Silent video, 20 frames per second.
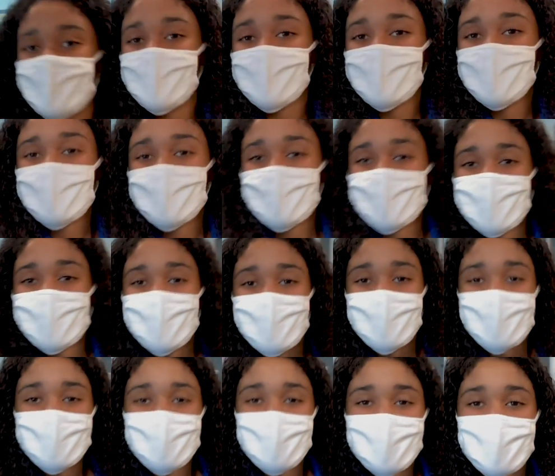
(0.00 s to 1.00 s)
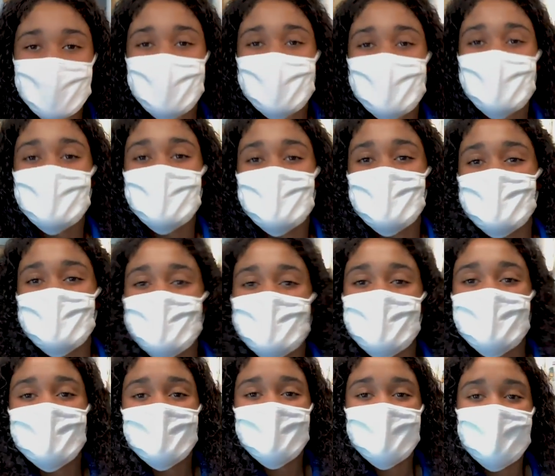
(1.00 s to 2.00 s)

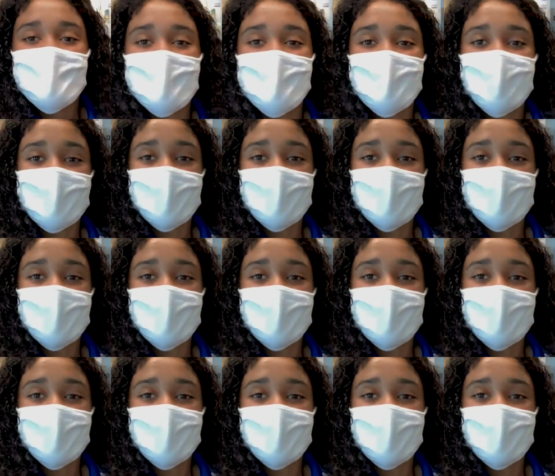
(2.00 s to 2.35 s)
No one is speaking in this clip.